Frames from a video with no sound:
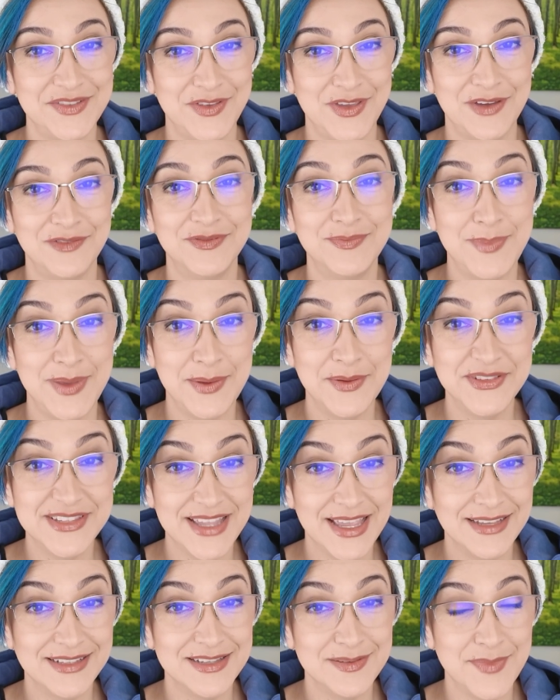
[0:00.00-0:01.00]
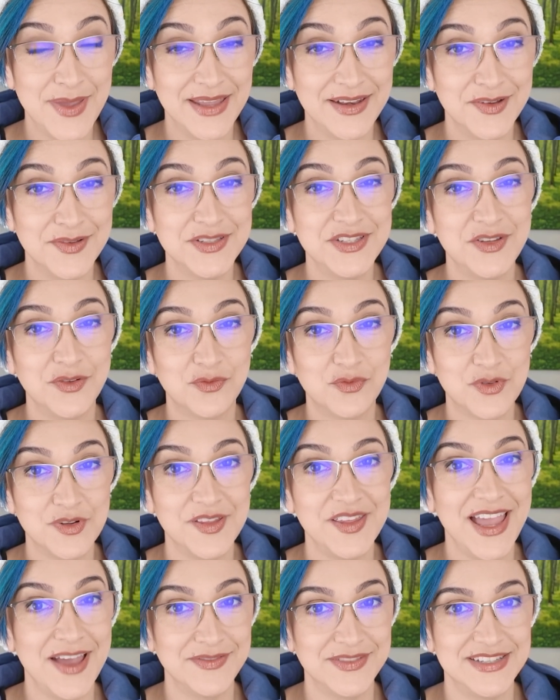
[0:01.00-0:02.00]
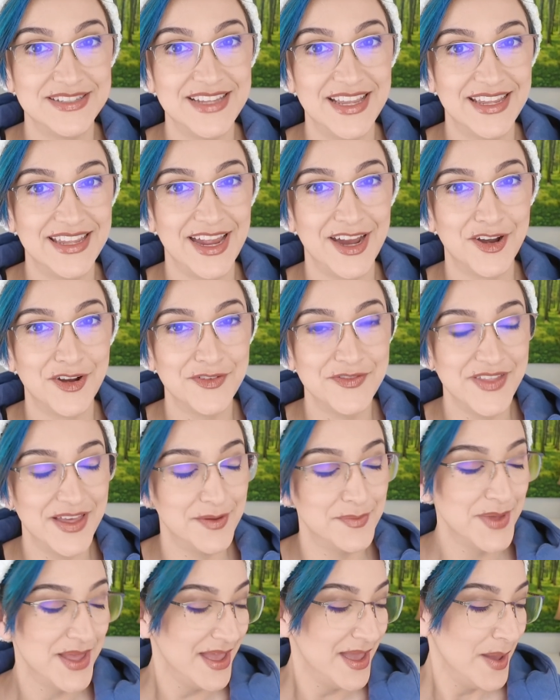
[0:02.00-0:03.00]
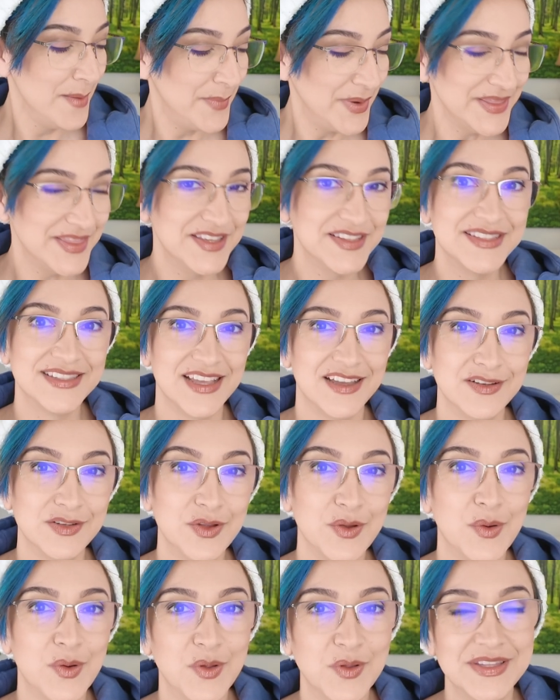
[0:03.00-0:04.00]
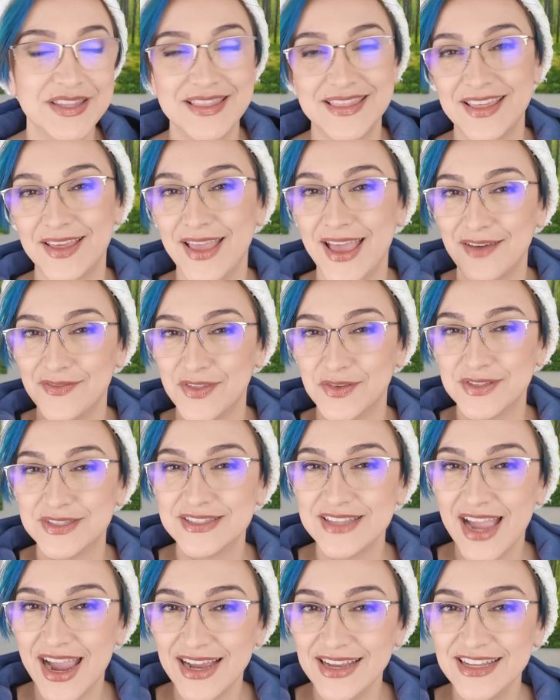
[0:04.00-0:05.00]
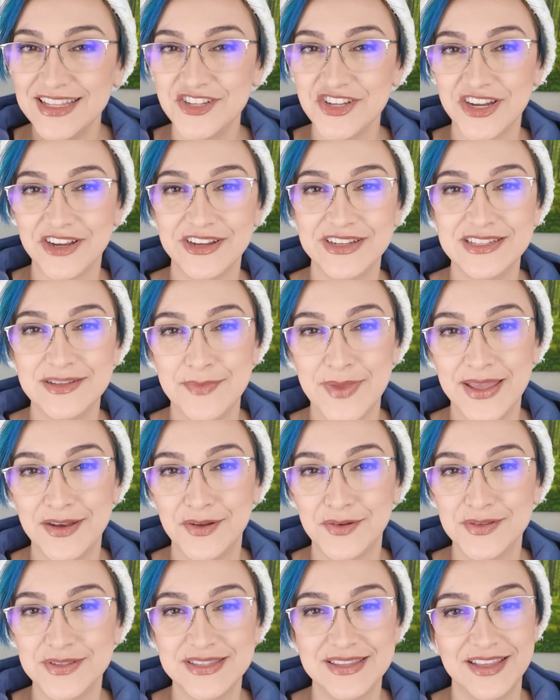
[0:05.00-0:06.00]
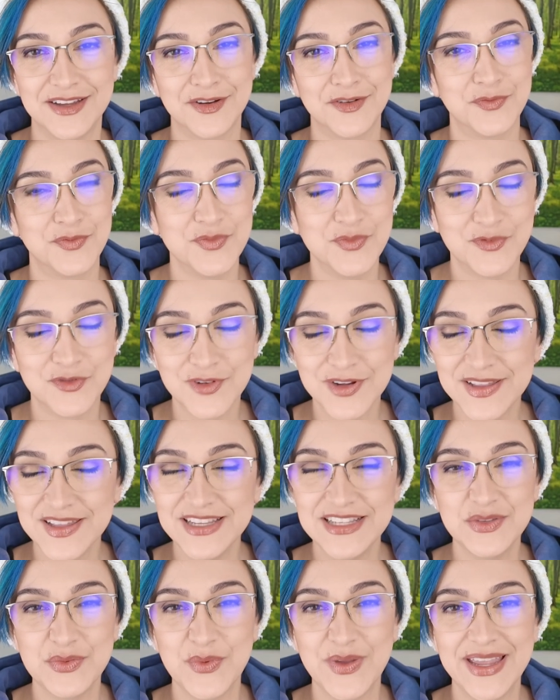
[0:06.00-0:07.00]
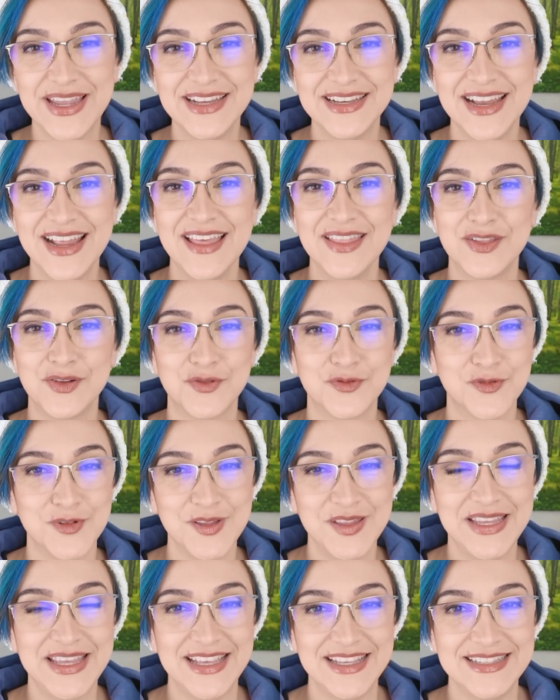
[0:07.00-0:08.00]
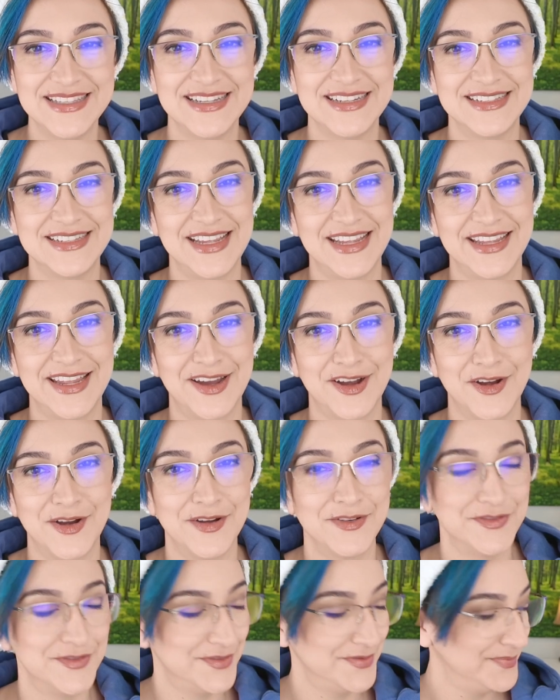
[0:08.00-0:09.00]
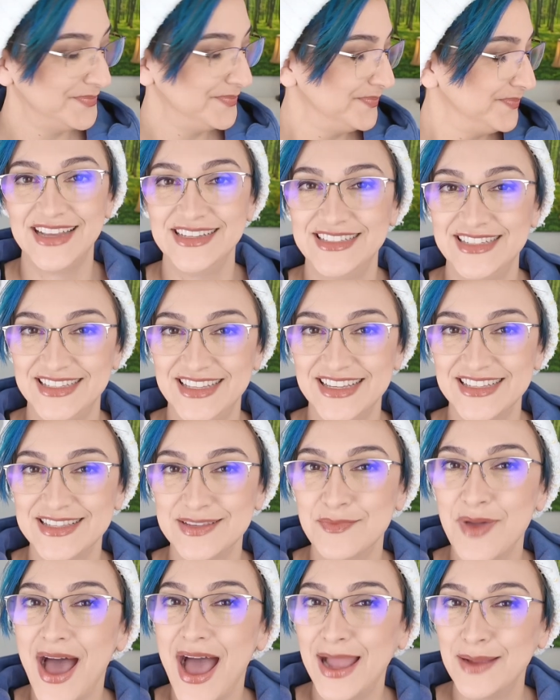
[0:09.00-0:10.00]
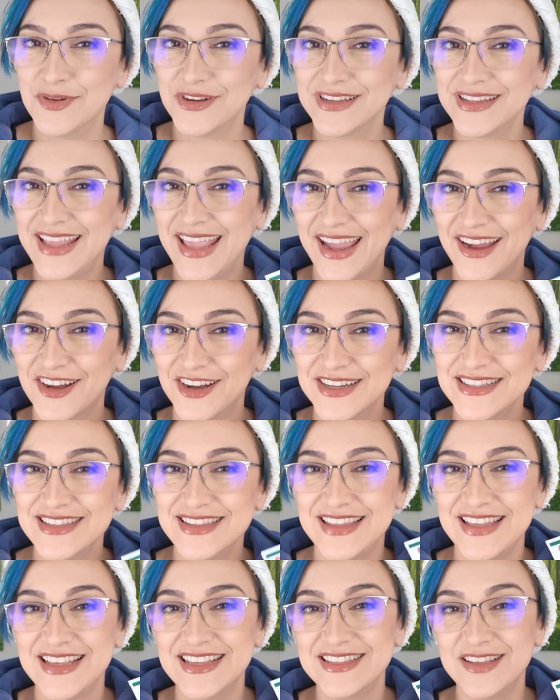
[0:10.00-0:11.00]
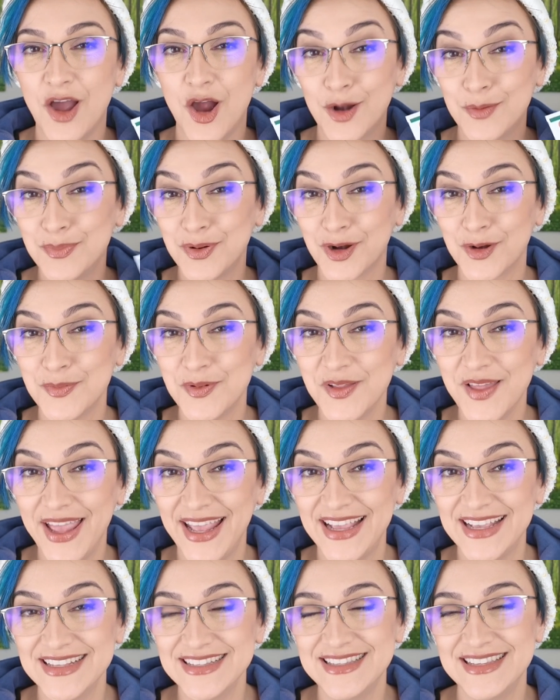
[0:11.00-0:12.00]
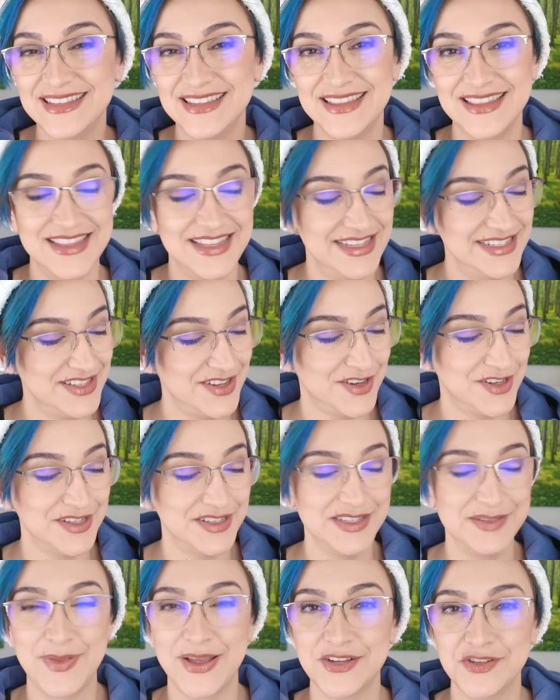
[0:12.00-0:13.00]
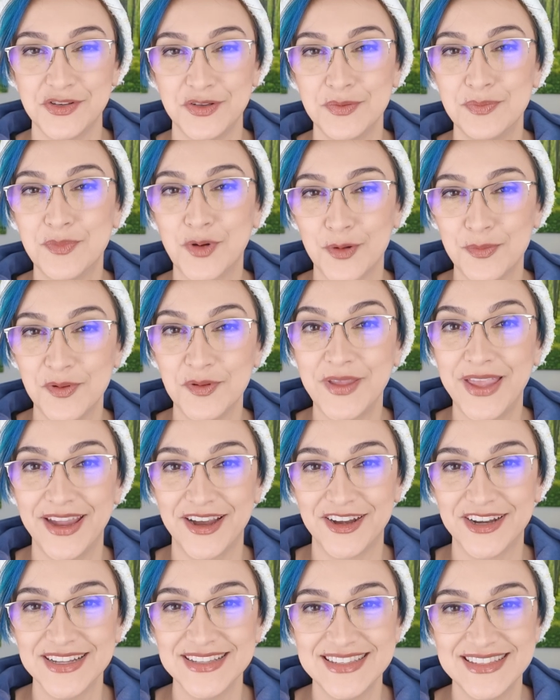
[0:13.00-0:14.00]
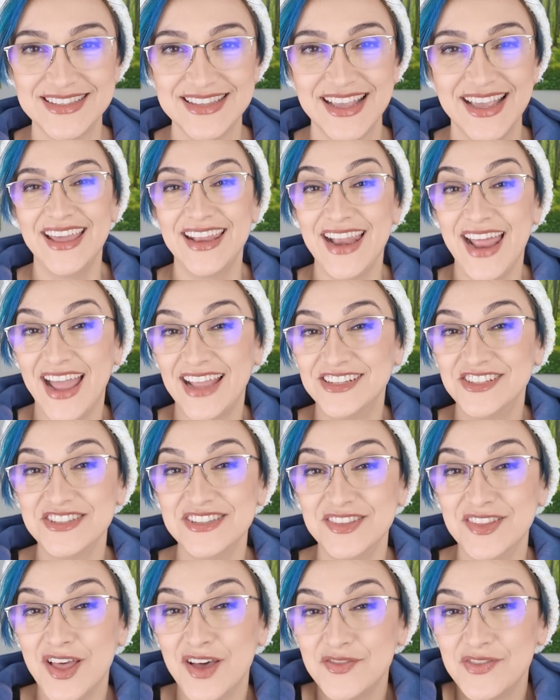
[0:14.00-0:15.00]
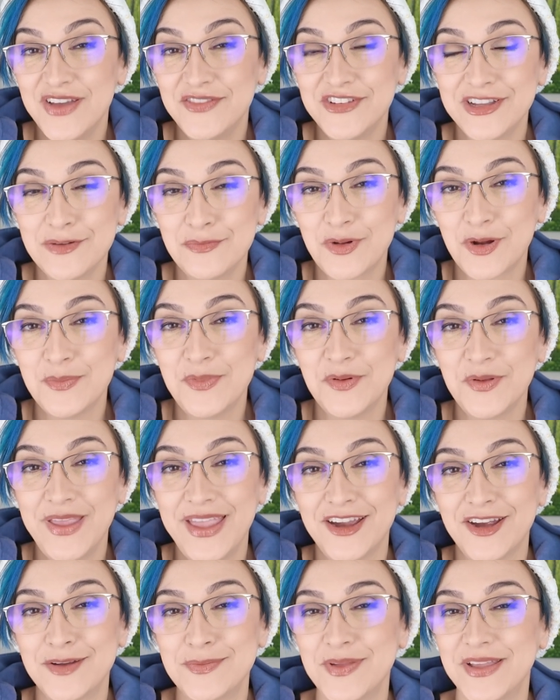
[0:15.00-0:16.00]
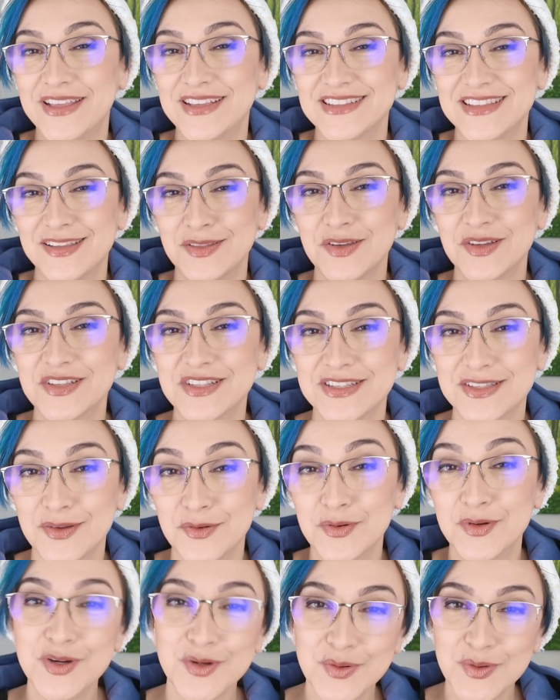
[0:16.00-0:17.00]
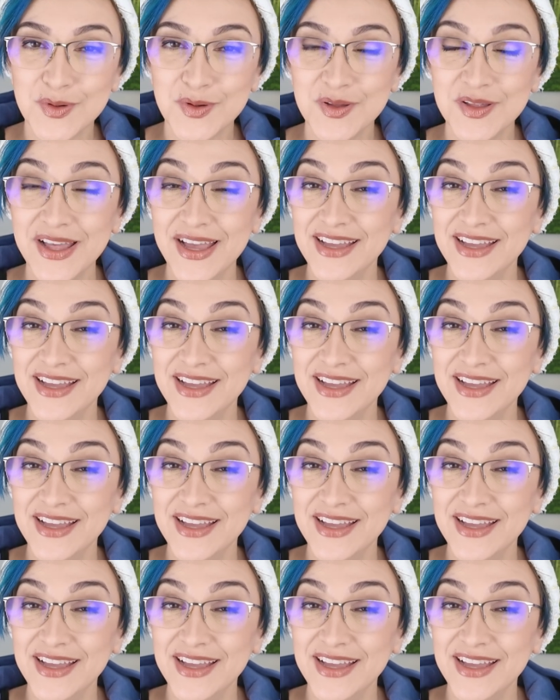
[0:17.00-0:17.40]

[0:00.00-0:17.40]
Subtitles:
If you have beefsteak tomatoes, you really have to take care of them. But the Sun Gold, they have those tiny cherry tomatoes. They're really sweet. They're really easy to take care of. I did get some hybrid carrots. These are purple haze. These are special purple carrots, and I just love having a purple carrot because it looks so cool.